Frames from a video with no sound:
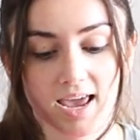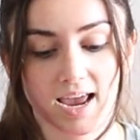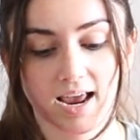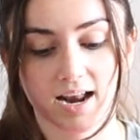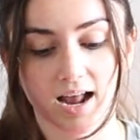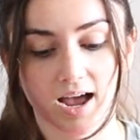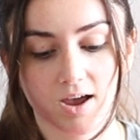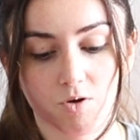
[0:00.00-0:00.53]

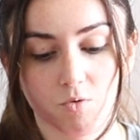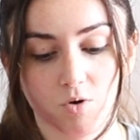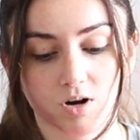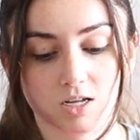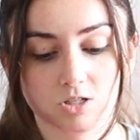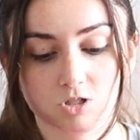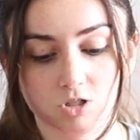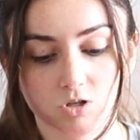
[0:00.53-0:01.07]
And I
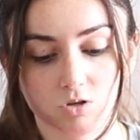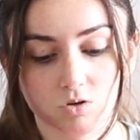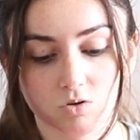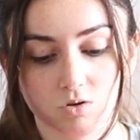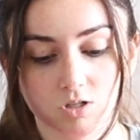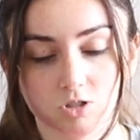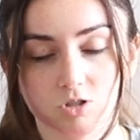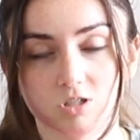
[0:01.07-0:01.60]
wanted to
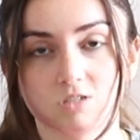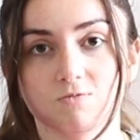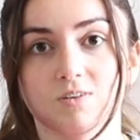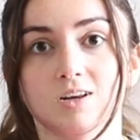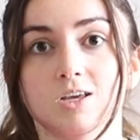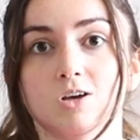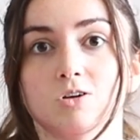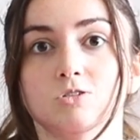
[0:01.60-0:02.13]
do this
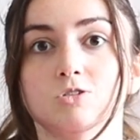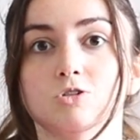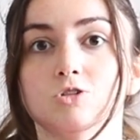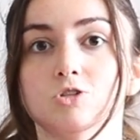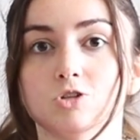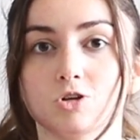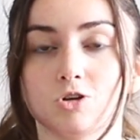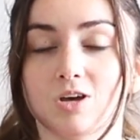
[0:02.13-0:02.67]
video to
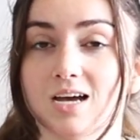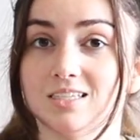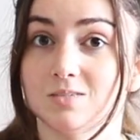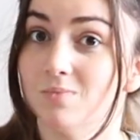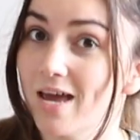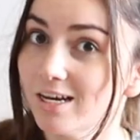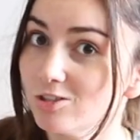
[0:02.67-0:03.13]
show you guys some